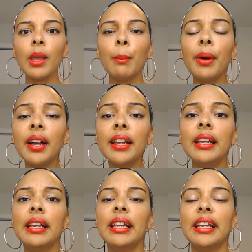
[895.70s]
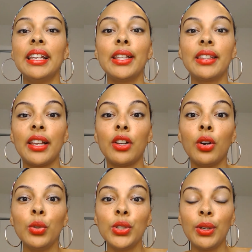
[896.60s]
but he, they
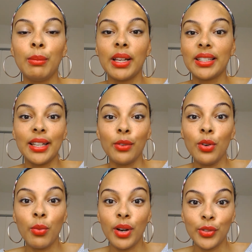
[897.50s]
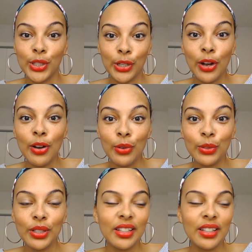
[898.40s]
go to him because they don't know where else to go,